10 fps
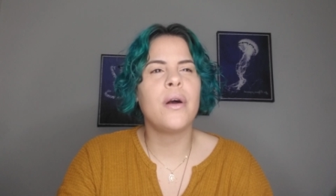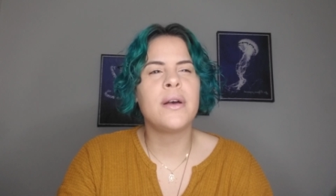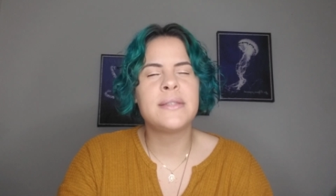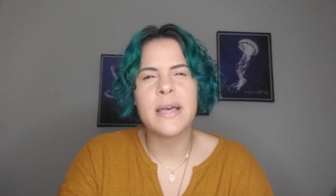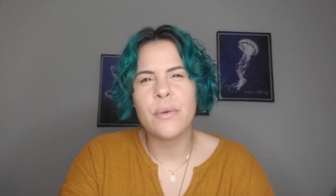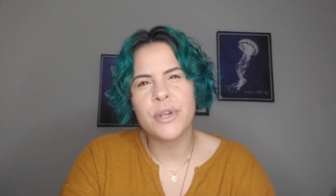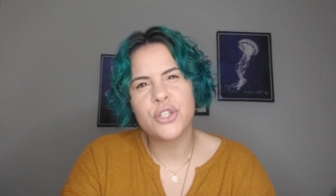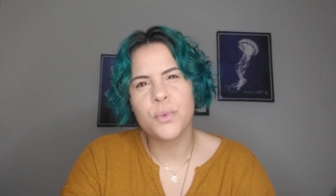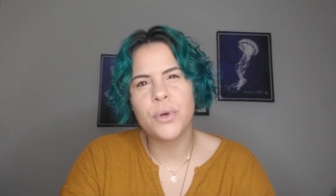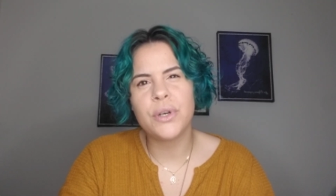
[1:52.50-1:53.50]
a set
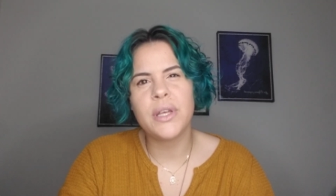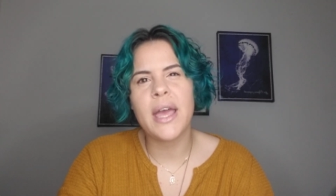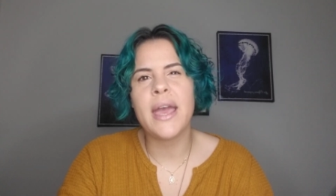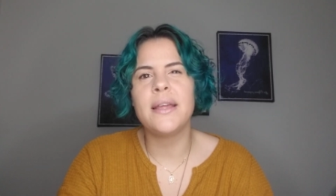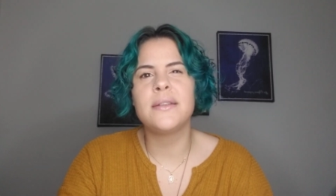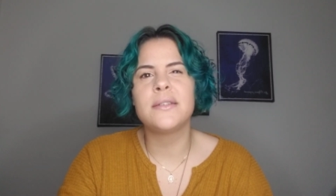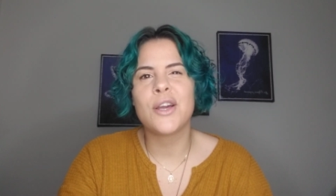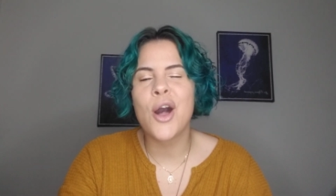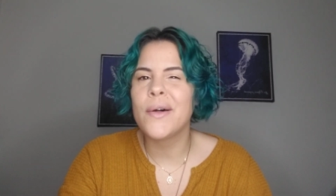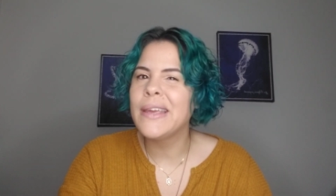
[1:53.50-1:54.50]
ritual and
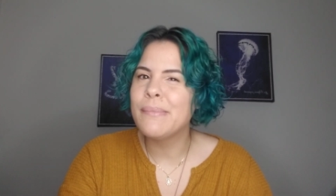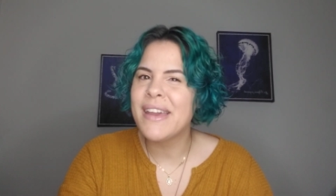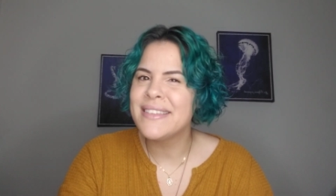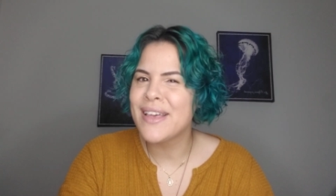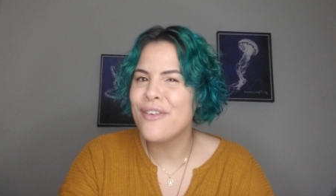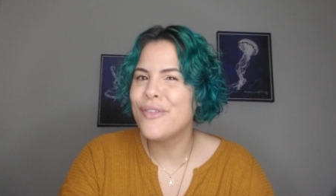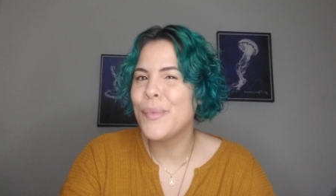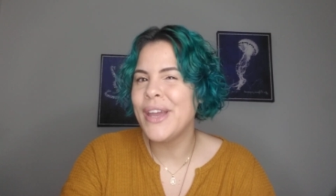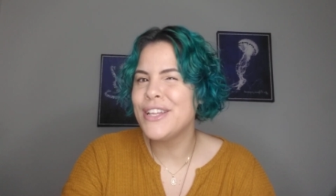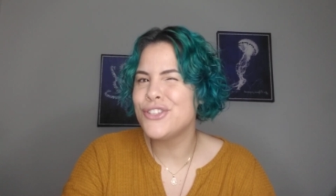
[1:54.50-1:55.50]
calling myself a
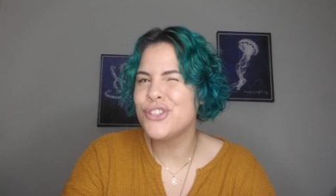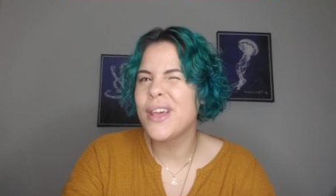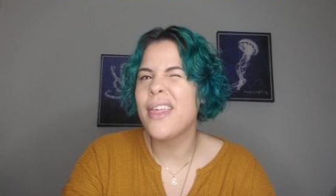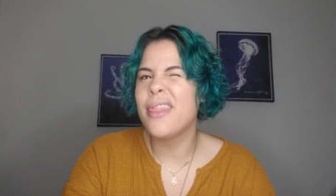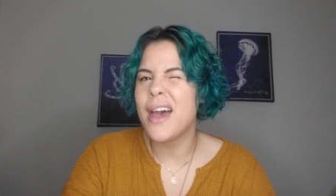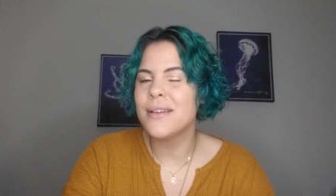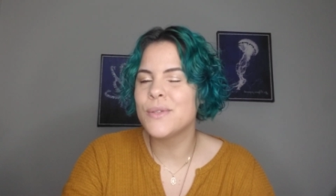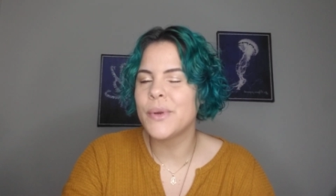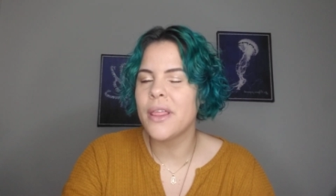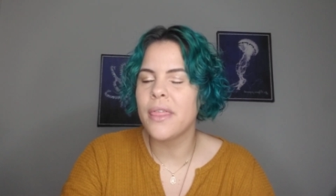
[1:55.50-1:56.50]
witch, that
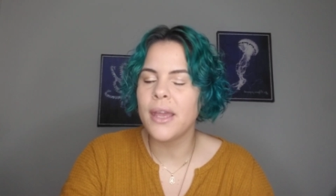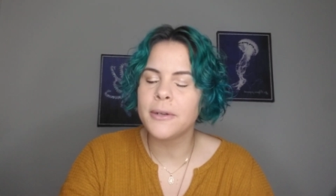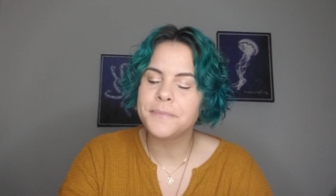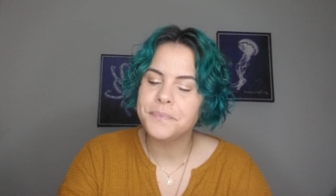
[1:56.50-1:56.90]
sort of thing.